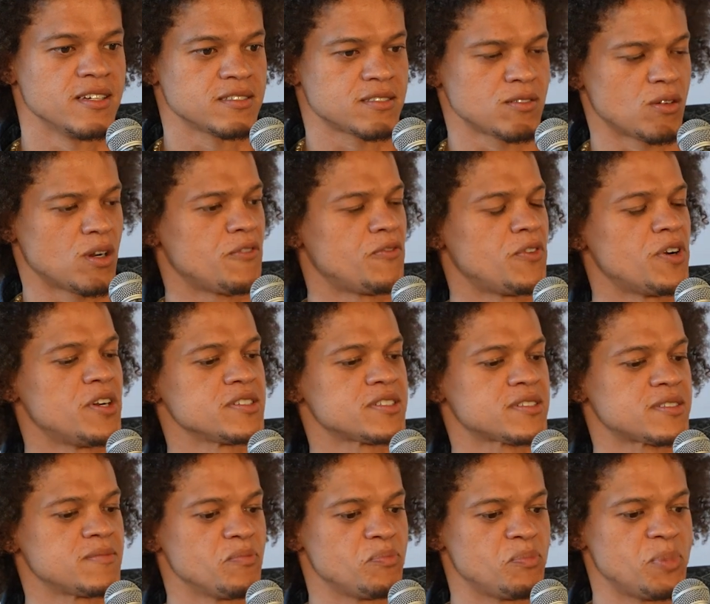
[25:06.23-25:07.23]
So our
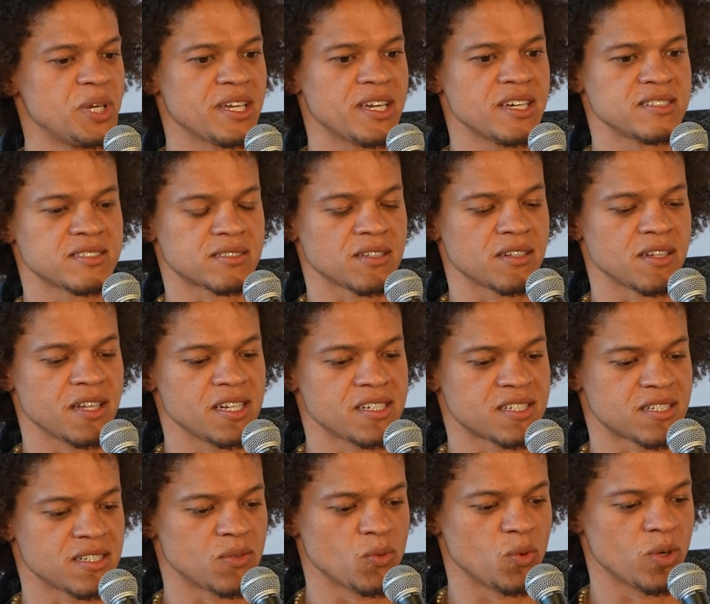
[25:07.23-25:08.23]
first big
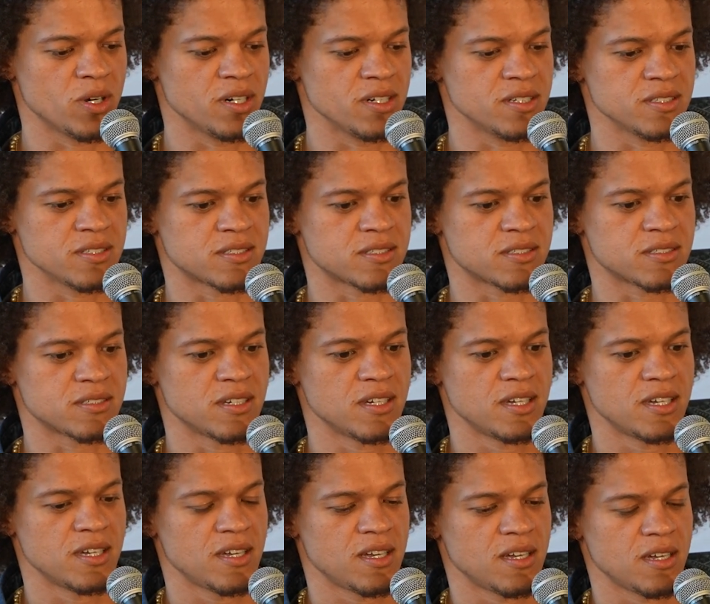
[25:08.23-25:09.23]
installation was
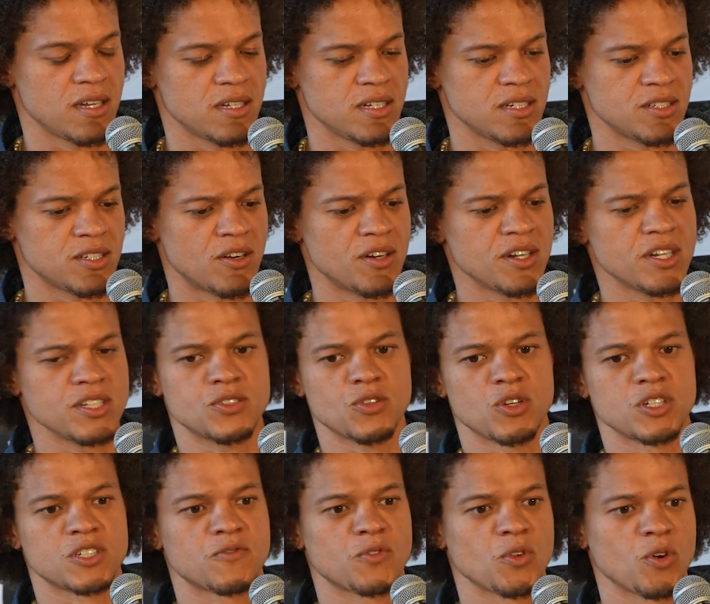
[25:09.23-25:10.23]
during the
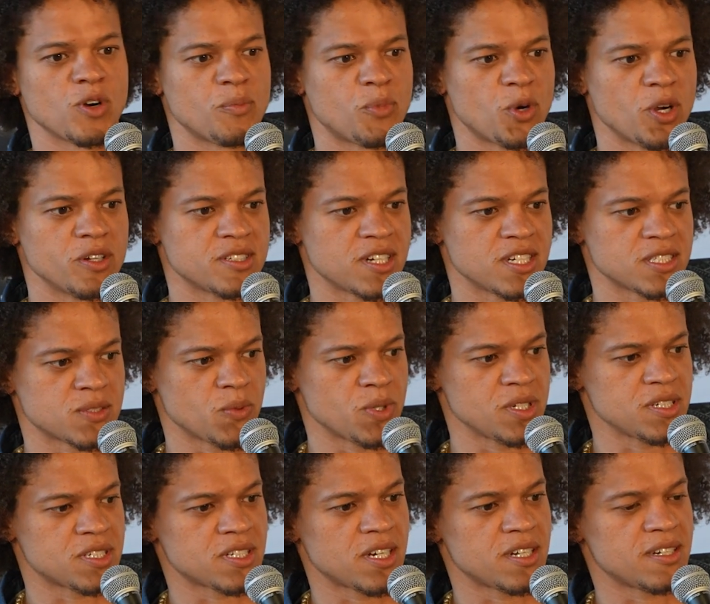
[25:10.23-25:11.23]
George Floyd protest when
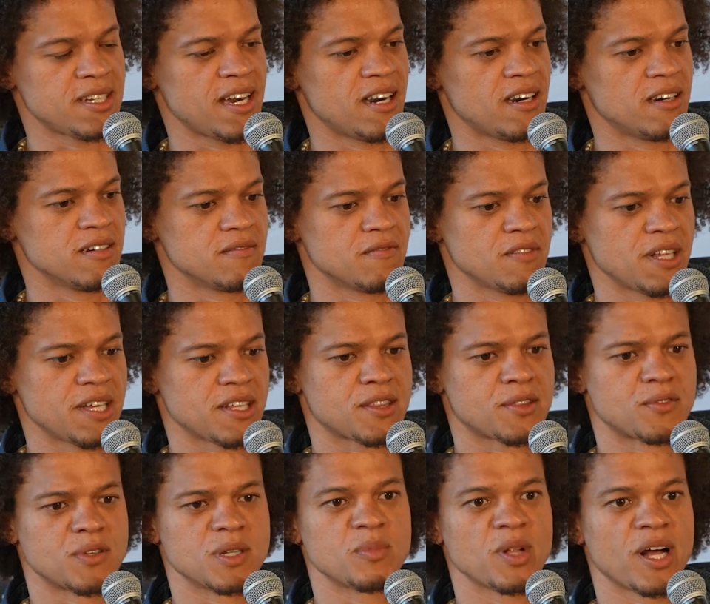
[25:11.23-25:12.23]
we shut down
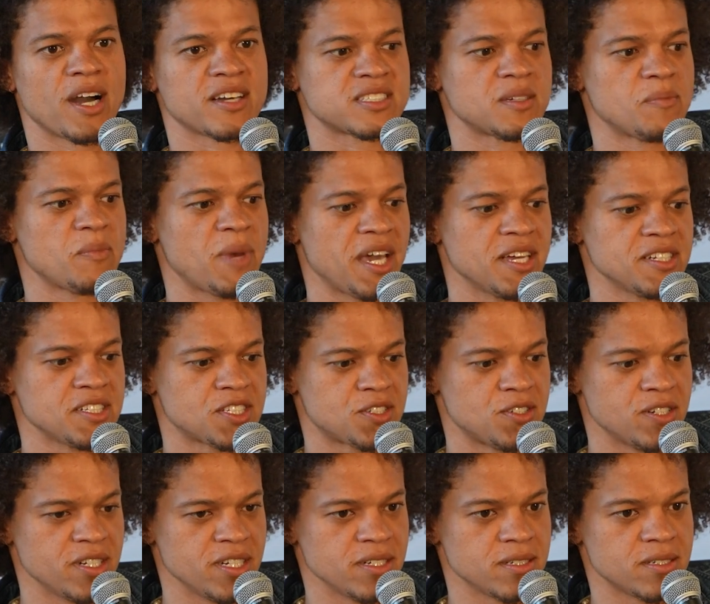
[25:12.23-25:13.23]
like three blocks of Main
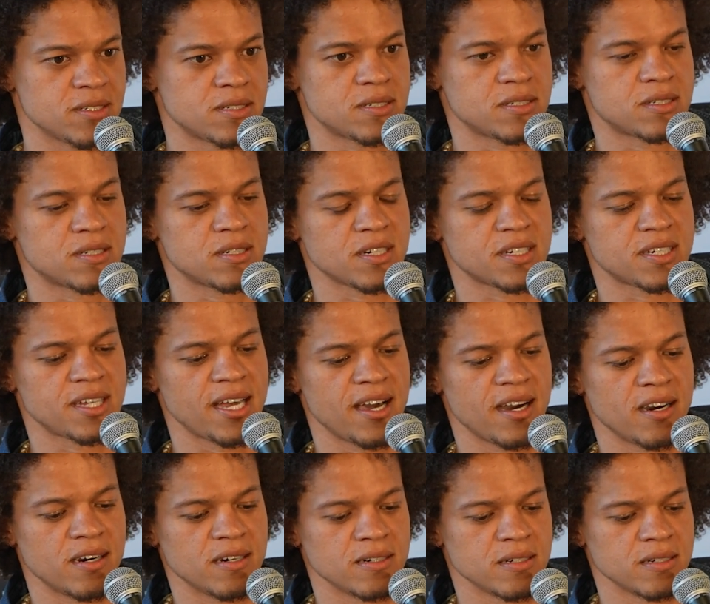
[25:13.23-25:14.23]
Street, took
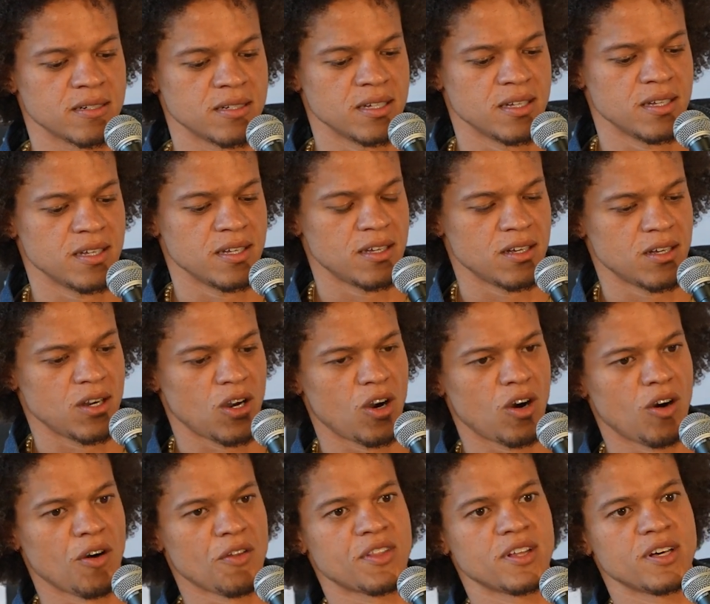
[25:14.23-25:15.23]
down
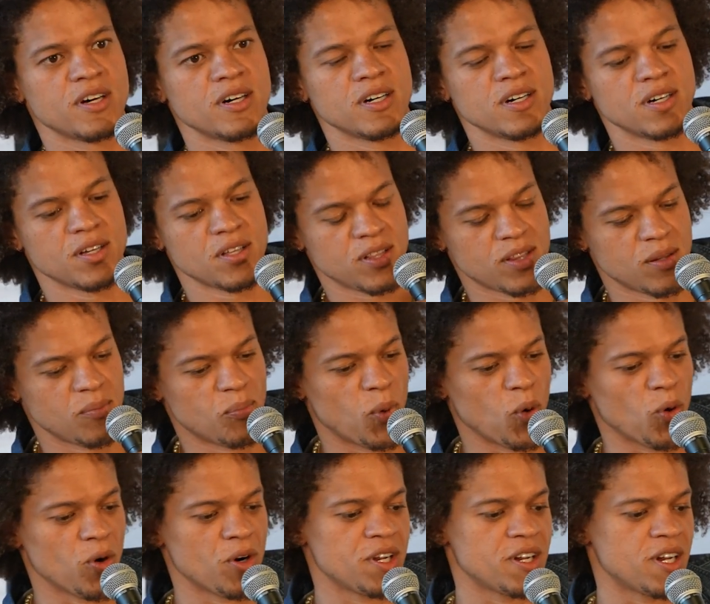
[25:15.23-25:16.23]
all the, the
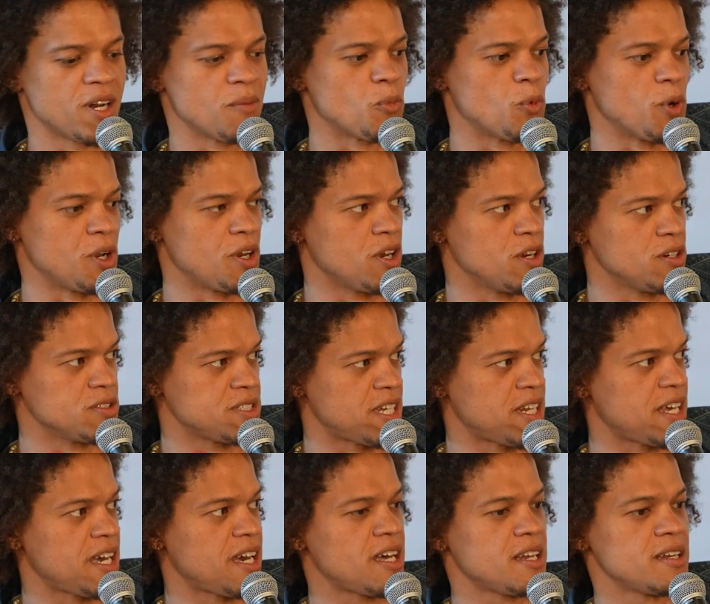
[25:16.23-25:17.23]
boarded up windows
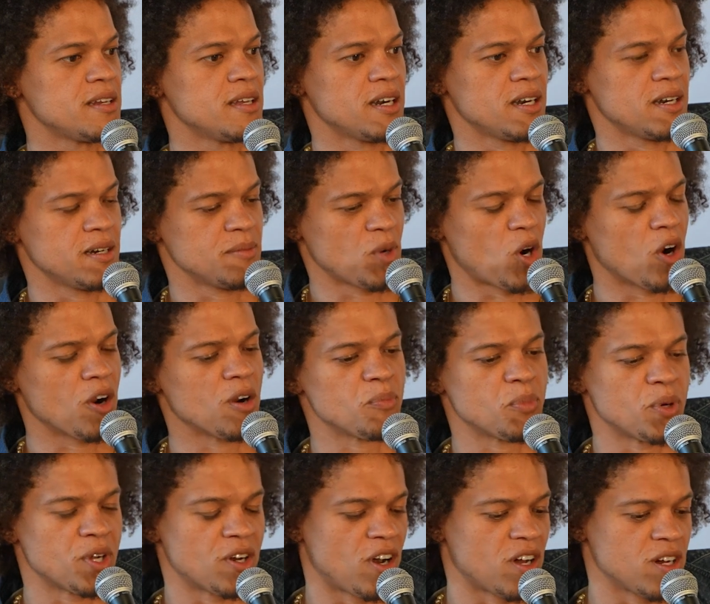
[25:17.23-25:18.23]
that had um,
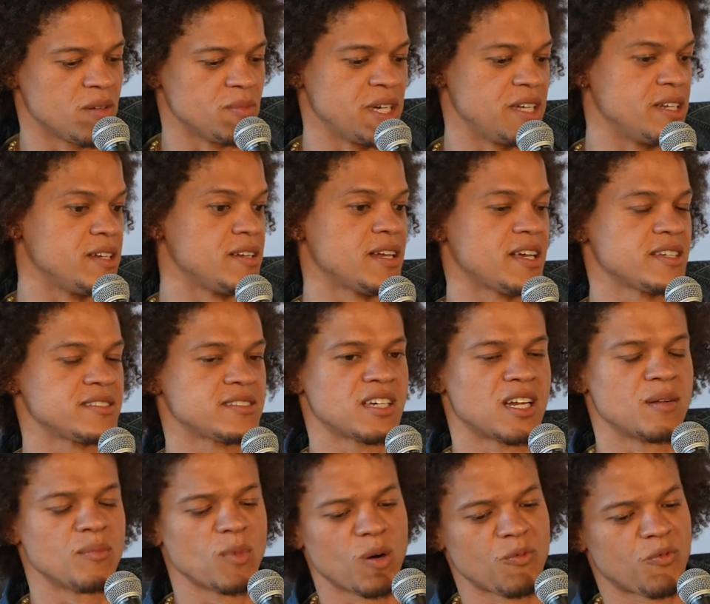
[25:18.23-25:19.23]
art put on them and
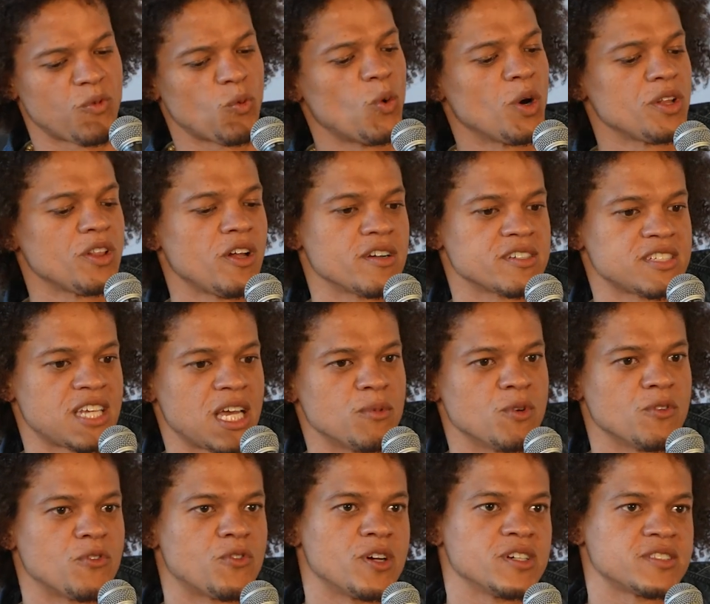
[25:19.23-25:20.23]
set them up for one long
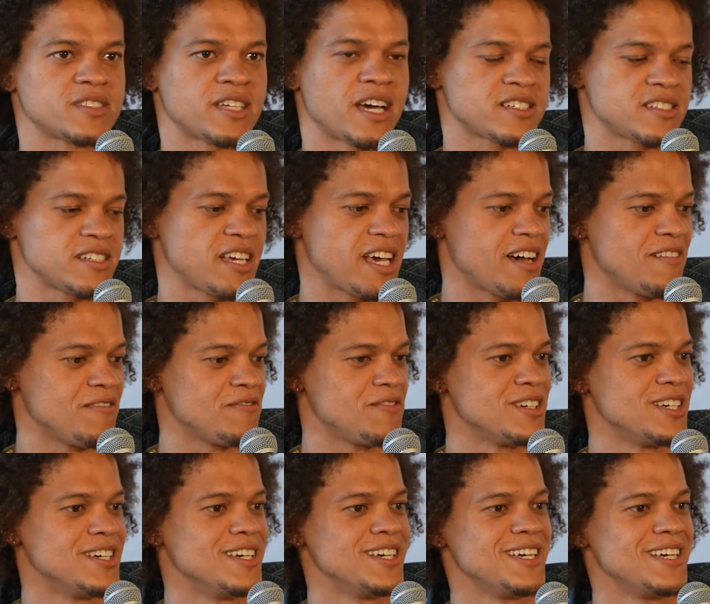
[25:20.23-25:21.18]
table for us to actually have